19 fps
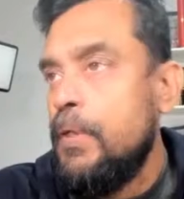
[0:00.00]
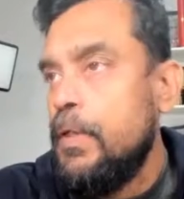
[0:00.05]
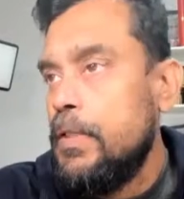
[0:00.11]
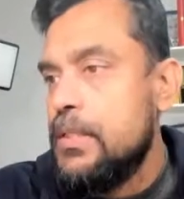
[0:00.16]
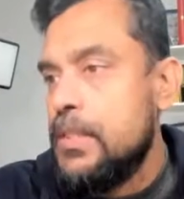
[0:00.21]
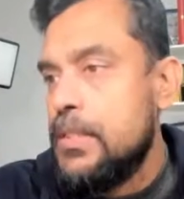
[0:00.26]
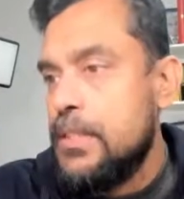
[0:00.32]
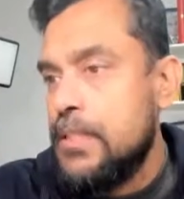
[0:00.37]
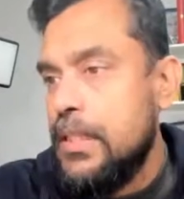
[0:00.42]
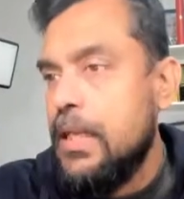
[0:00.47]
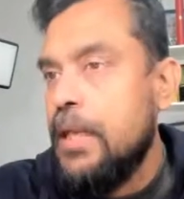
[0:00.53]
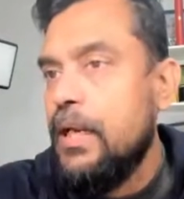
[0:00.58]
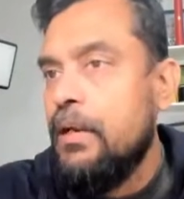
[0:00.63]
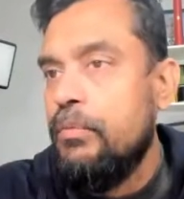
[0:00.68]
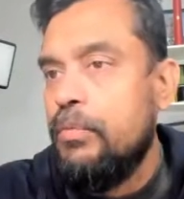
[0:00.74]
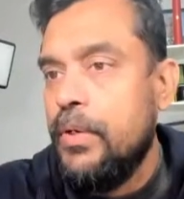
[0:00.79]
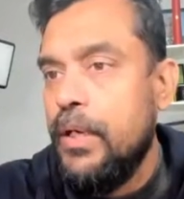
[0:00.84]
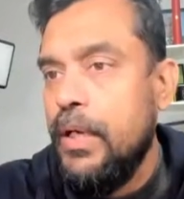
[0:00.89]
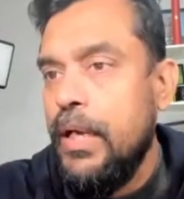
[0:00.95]

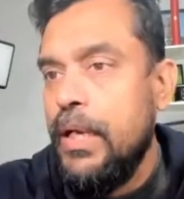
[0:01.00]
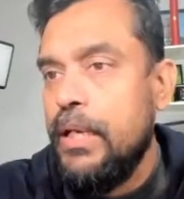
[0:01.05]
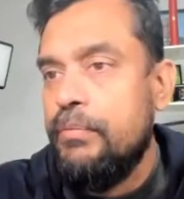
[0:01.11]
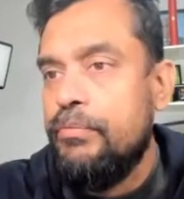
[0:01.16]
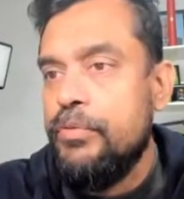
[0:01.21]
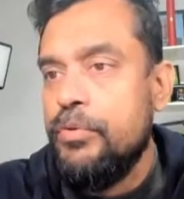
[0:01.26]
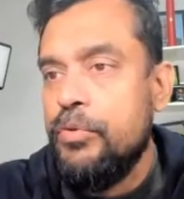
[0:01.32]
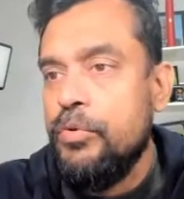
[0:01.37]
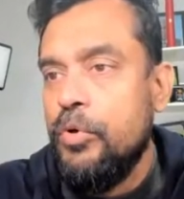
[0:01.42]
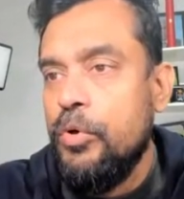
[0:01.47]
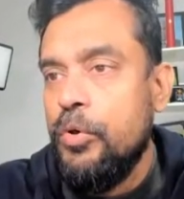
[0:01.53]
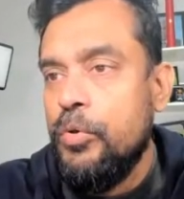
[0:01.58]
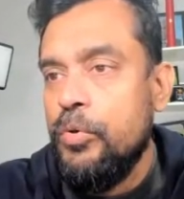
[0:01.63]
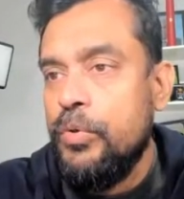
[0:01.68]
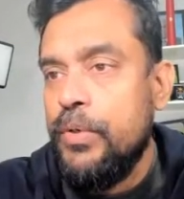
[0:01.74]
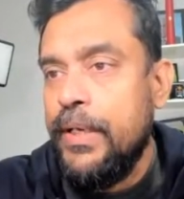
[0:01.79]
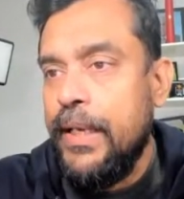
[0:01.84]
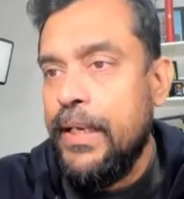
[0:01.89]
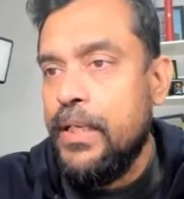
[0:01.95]
server, and if you go to
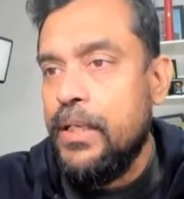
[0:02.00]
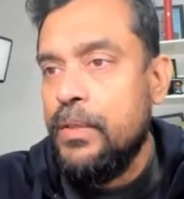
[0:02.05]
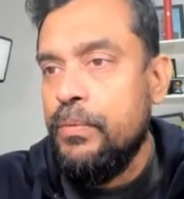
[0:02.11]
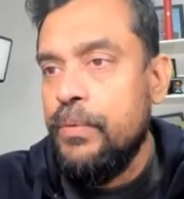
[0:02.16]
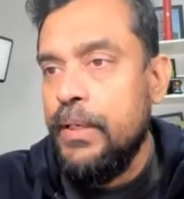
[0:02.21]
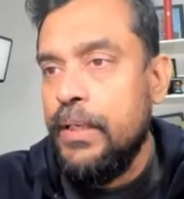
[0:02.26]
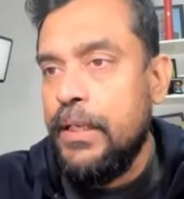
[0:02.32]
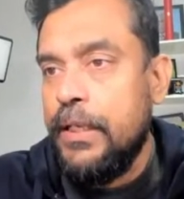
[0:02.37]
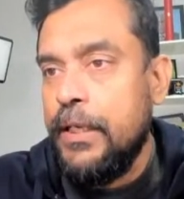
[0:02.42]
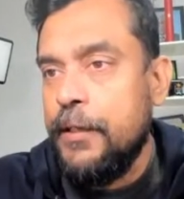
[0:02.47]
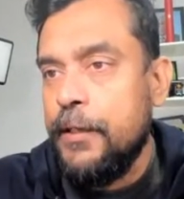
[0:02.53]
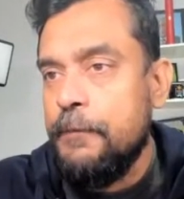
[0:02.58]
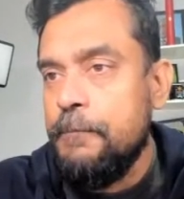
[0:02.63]
network